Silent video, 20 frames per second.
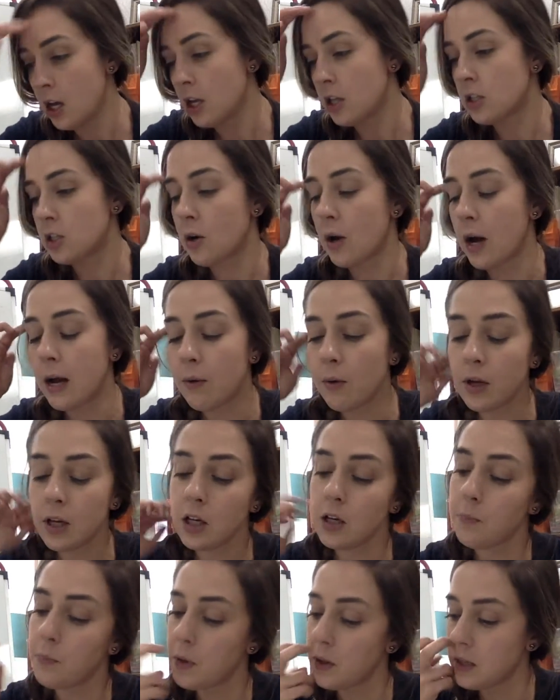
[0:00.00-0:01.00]
So I want you
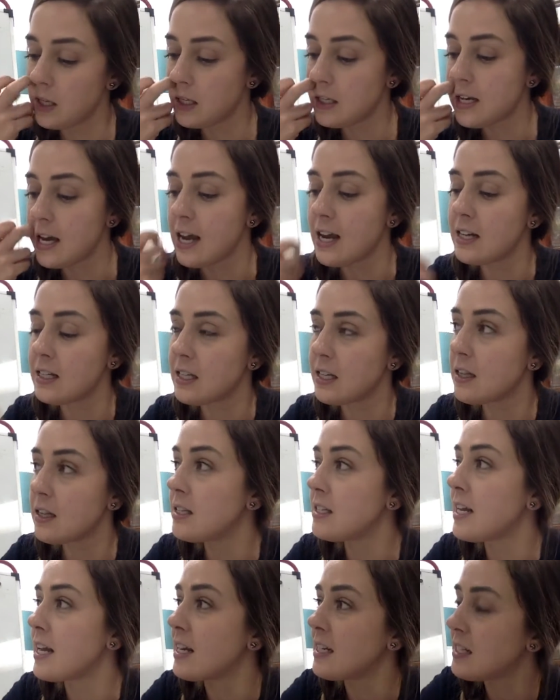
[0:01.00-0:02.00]
to put the date. The
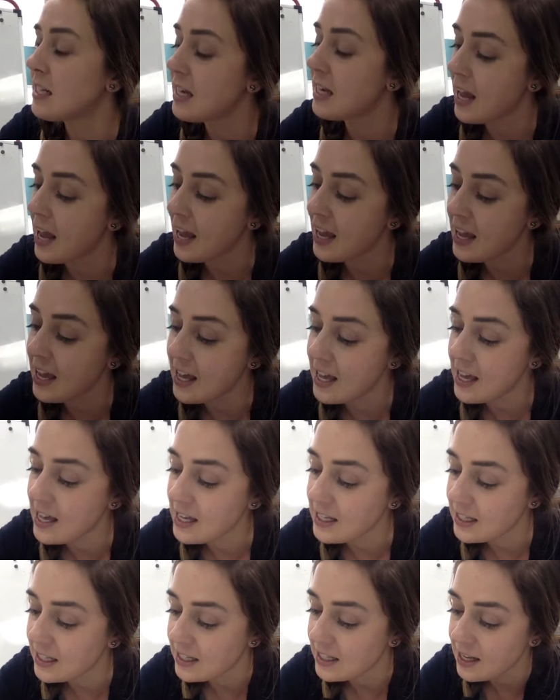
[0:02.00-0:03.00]
date today
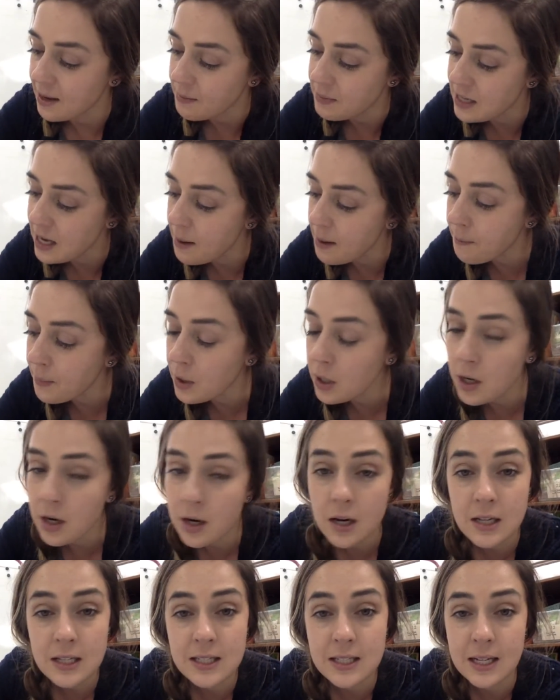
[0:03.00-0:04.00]
is
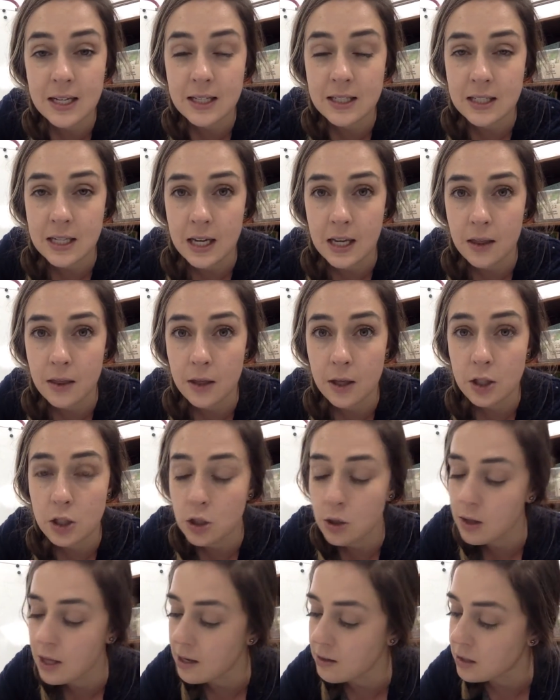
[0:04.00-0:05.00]
September 16th,
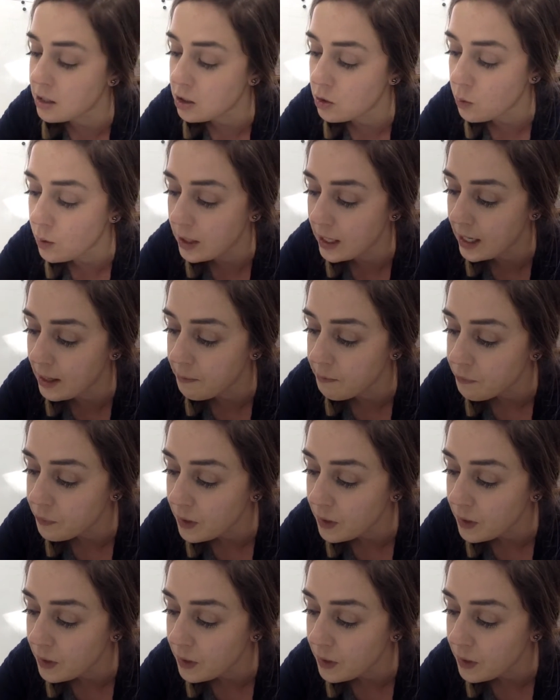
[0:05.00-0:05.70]
2020.